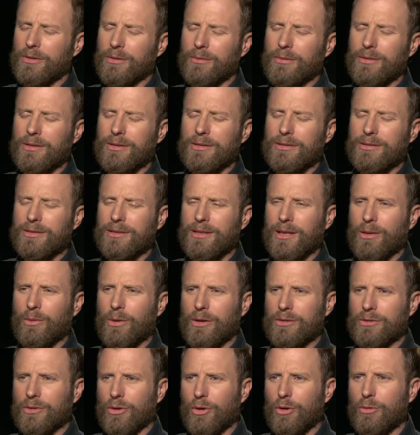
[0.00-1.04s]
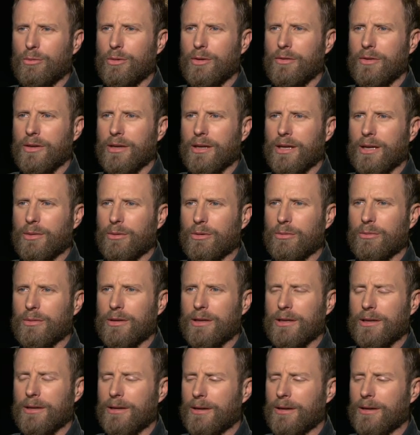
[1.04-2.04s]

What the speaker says: I mean, just sit down and watch the whole movie again with me